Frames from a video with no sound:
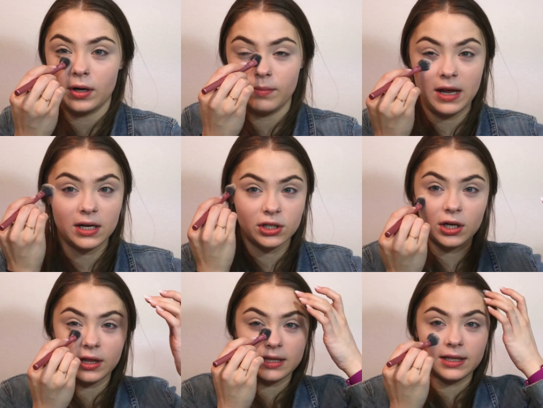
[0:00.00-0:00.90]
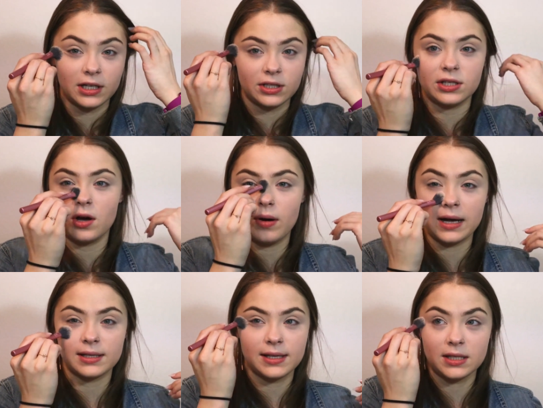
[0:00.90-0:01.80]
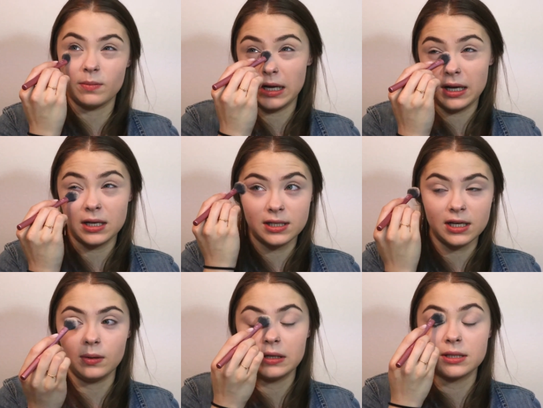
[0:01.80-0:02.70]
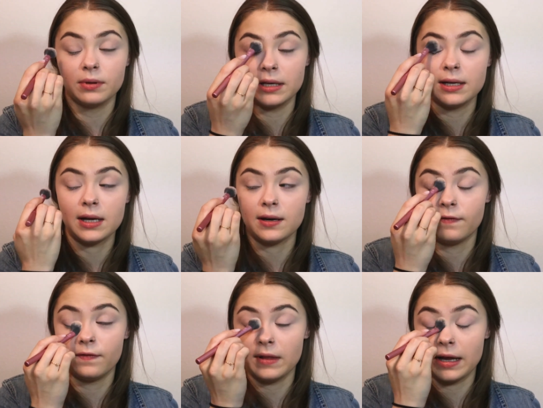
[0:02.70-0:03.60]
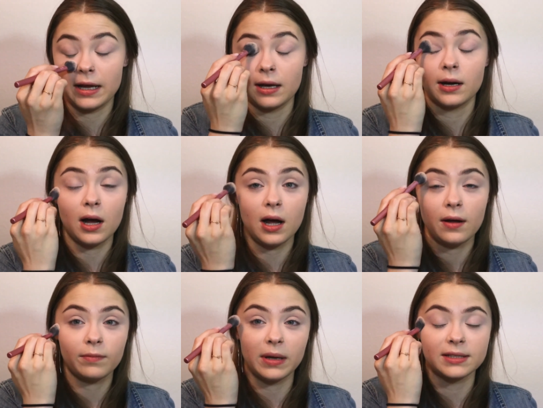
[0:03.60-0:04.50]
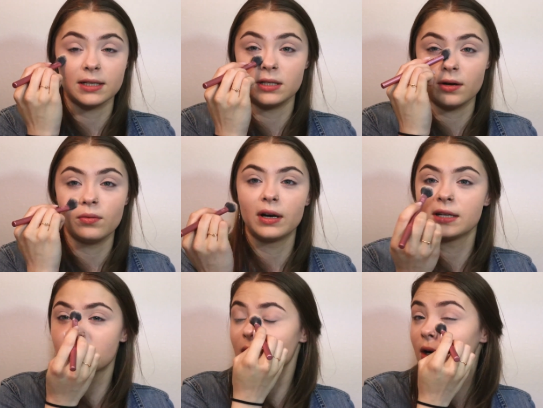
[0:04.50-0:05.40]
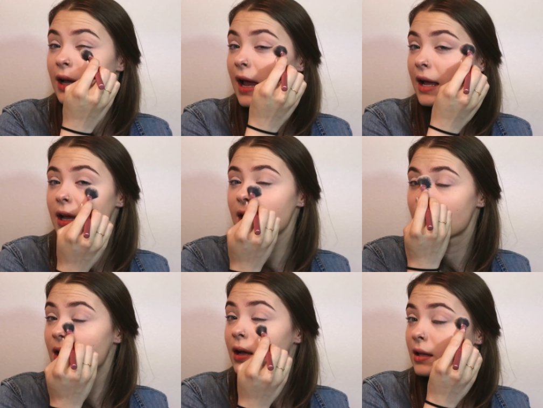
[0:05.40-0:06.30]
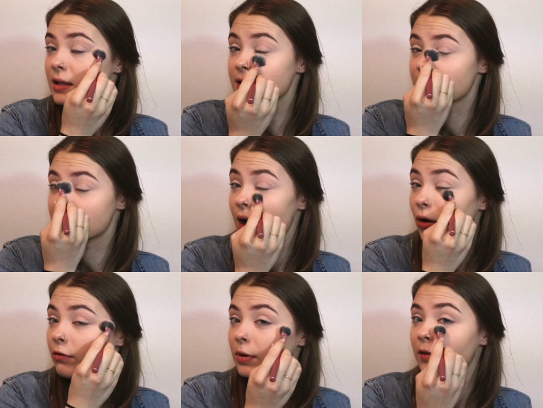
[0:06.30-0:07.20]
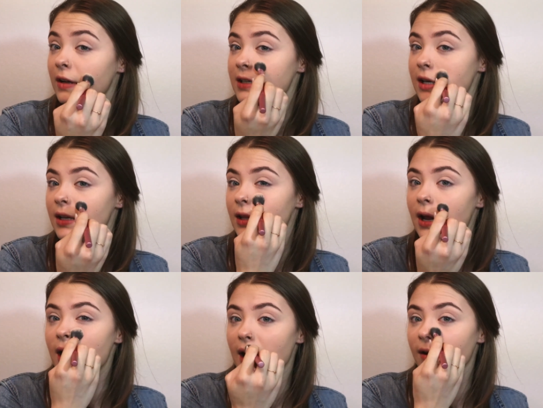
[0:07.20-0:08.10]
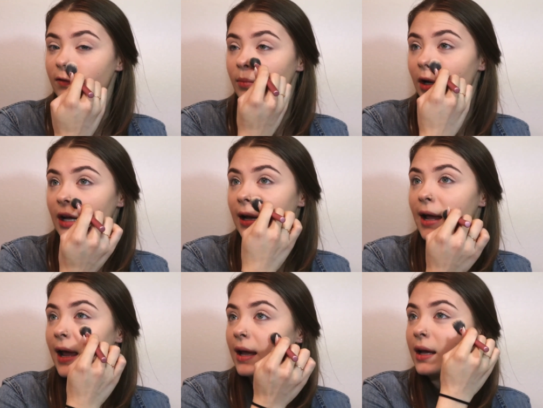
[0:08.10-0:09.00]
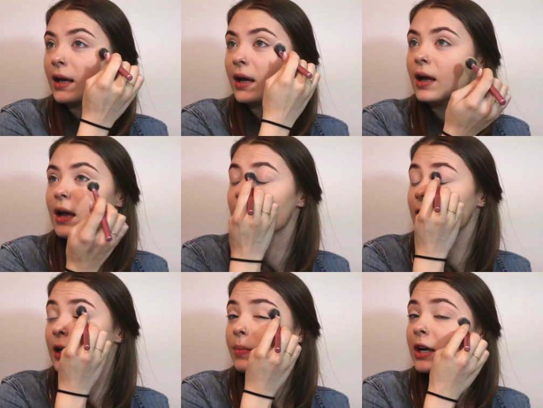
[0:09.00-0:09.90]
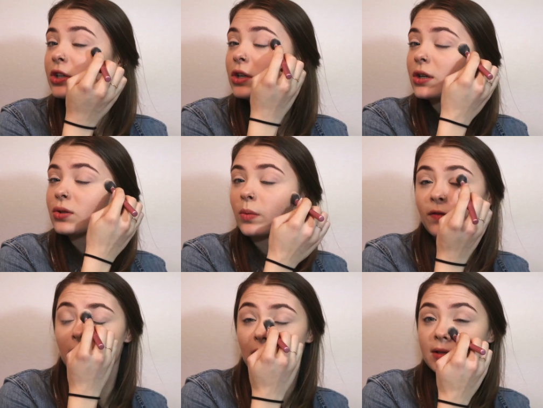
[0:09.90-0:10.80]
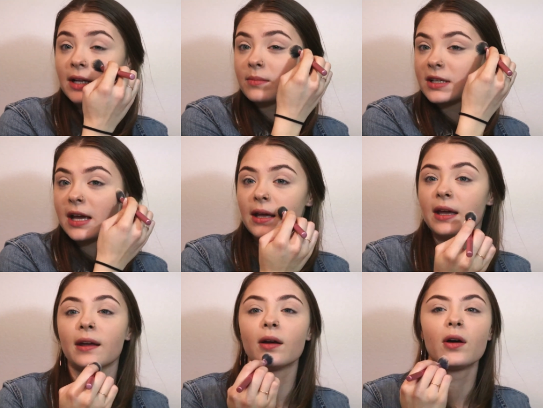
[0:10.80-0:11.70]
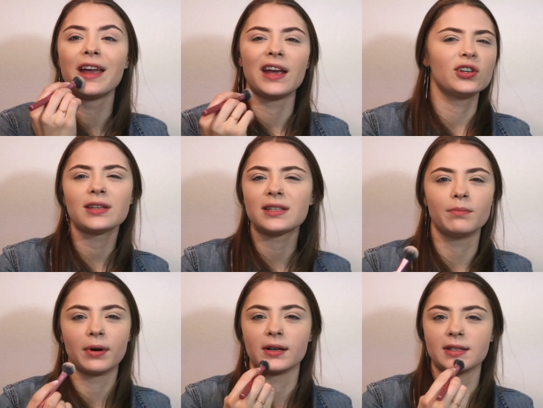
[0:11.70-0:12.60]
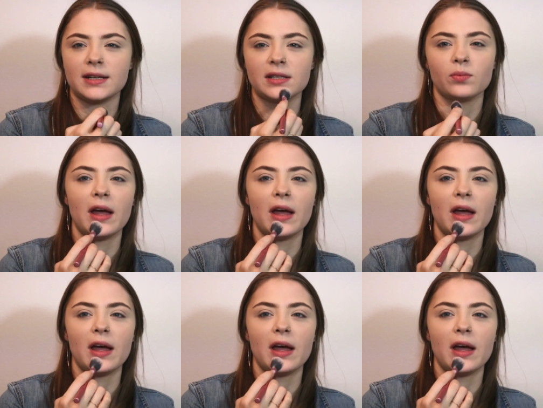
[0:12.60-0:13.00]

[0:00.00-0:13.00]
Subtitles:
going to make sure that there's no excess by continuing to blend it and flicking it off, because I don't want it to look cakey. This is how I've prevented it from looking cakey in any pictures or videos that I'm taking, and just in person as